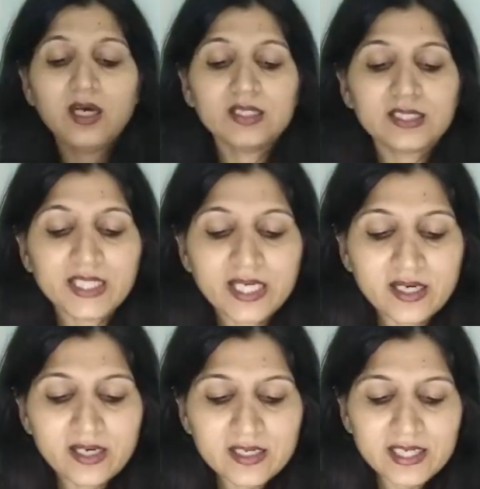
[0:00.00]

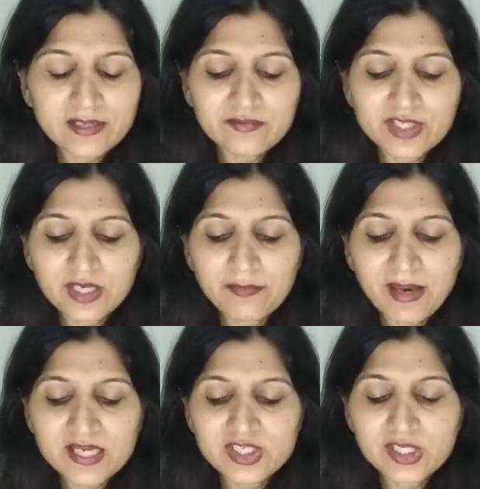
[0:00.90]
There lived a
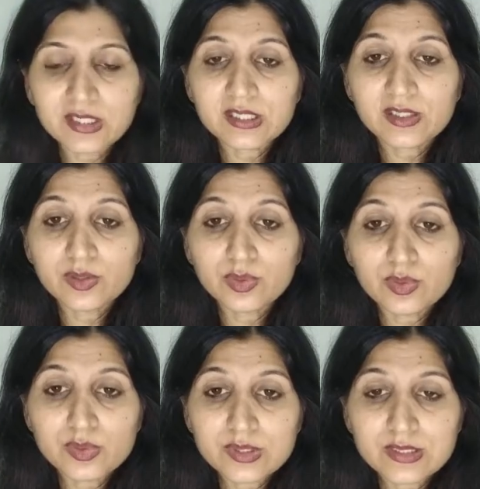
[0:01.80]
magical
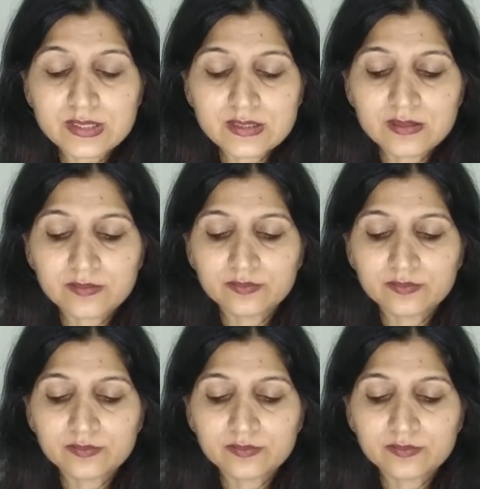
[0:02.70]
goose.